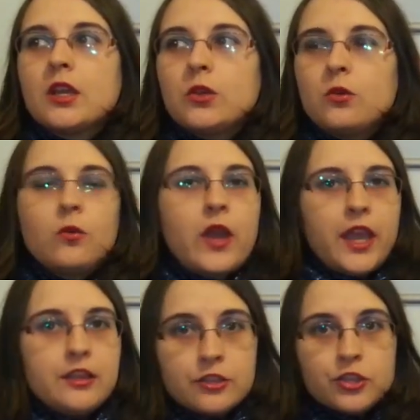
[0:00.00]
you
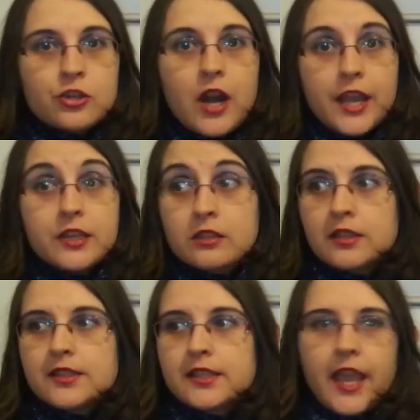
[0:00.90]
either try to
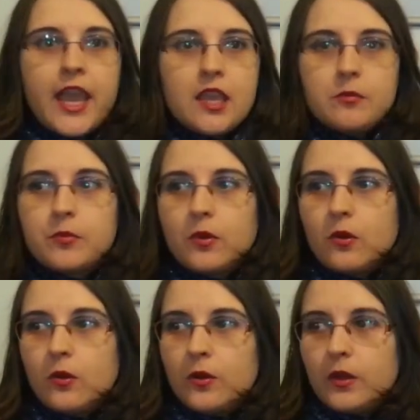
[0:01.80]
escape
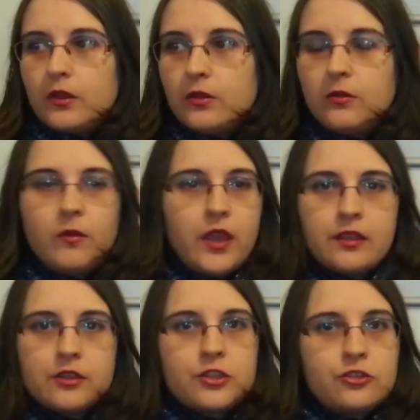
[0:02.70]
or you
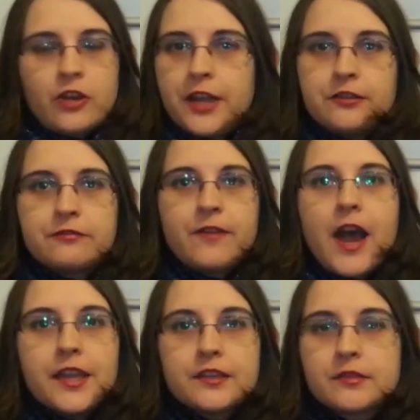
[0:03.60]
either just try to
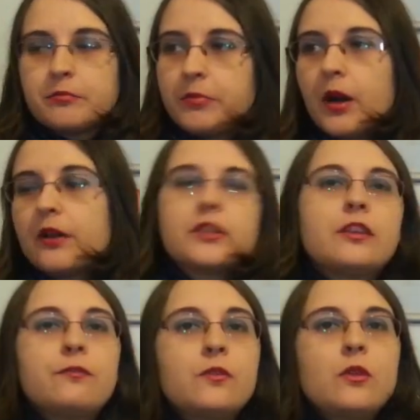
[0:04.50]
fight. But
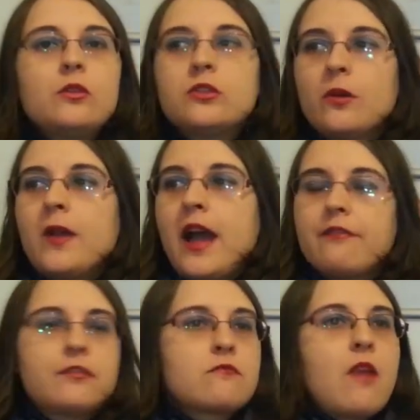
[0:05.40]
if you don't
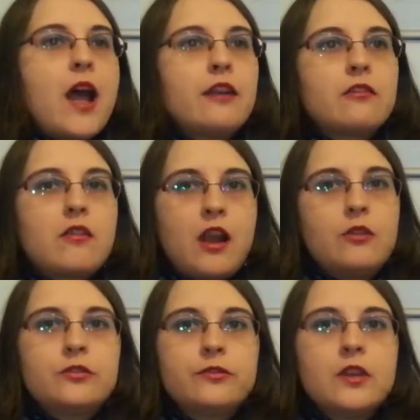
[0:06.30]
have a
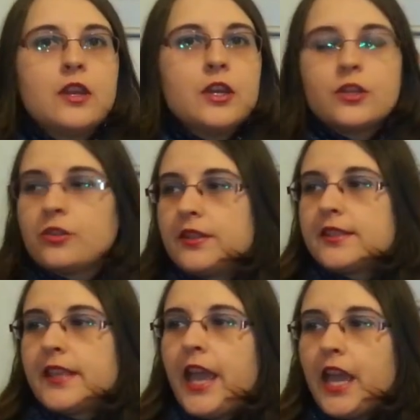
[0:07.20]
route to
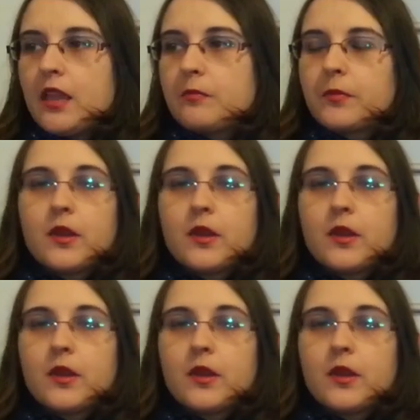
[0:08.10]
escape,